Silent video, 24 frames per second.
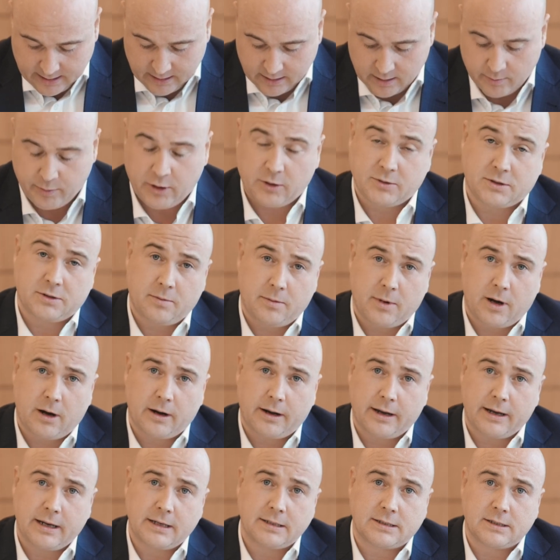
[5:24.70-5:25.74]
the bottom of the
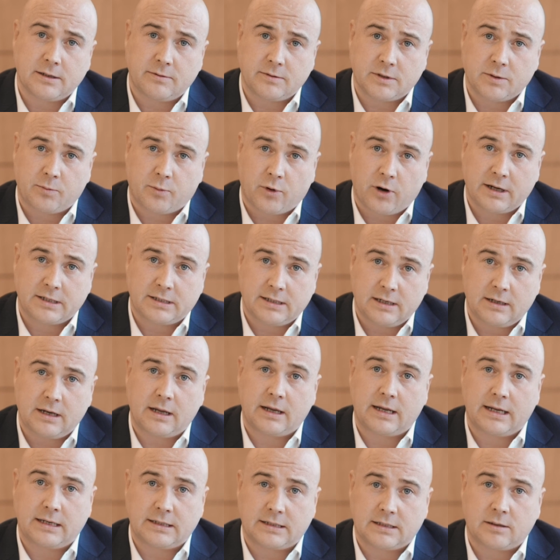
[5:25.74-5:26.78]
market in terms of pricing
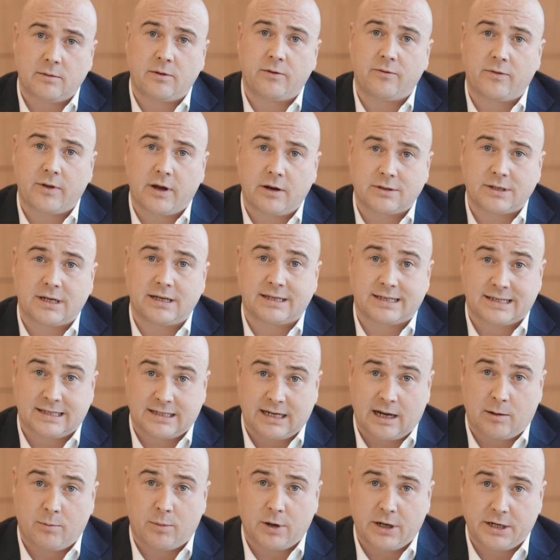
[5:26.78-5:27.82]
in some of those
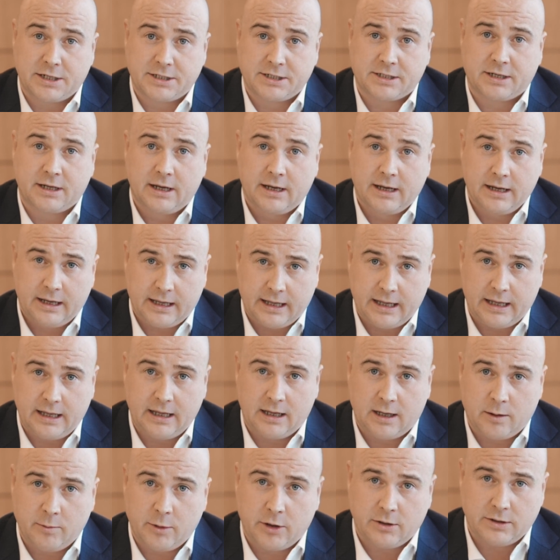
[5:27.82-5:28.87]
established key
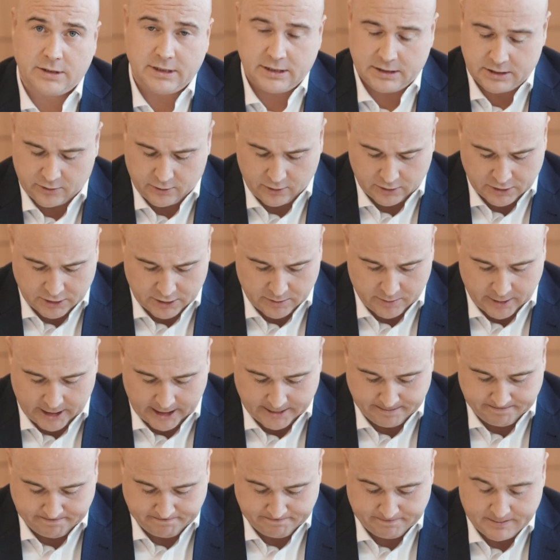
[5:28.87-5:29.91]
communities across Dubai.
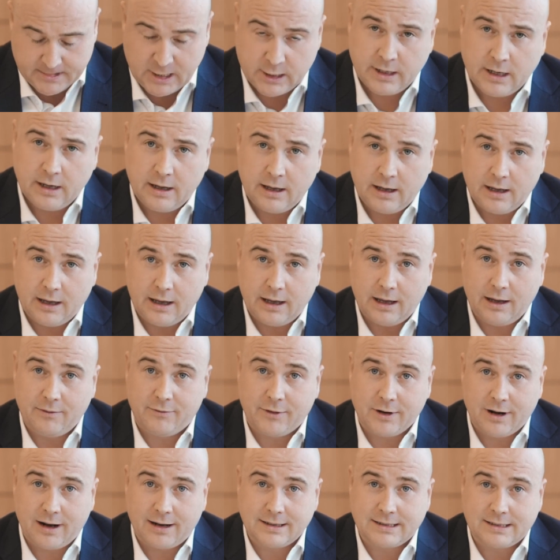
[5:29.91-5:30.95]
If
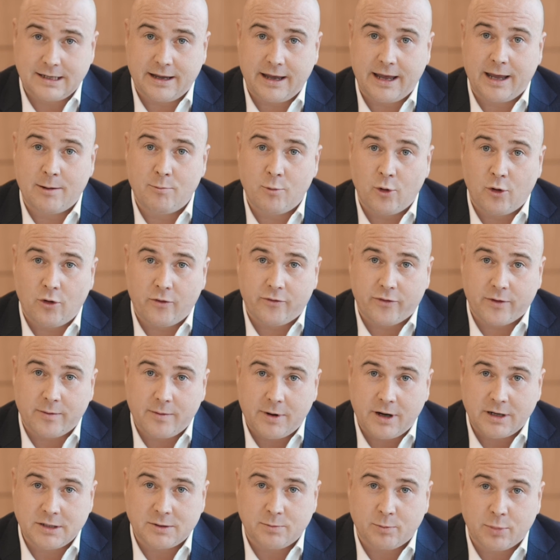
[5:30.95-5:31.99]
you'd like to hear more from
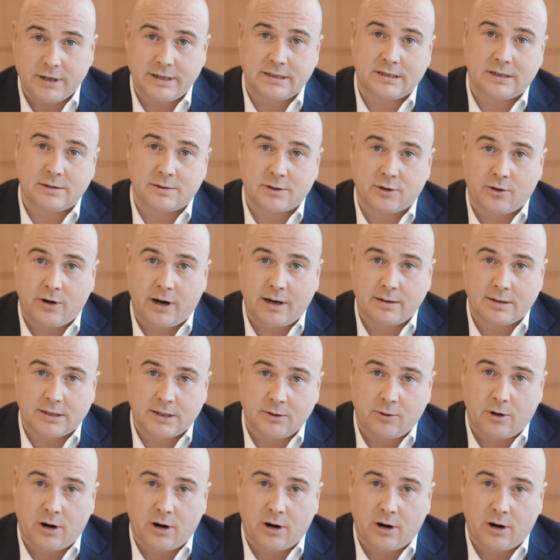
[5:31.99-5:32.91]
us, please subscribe to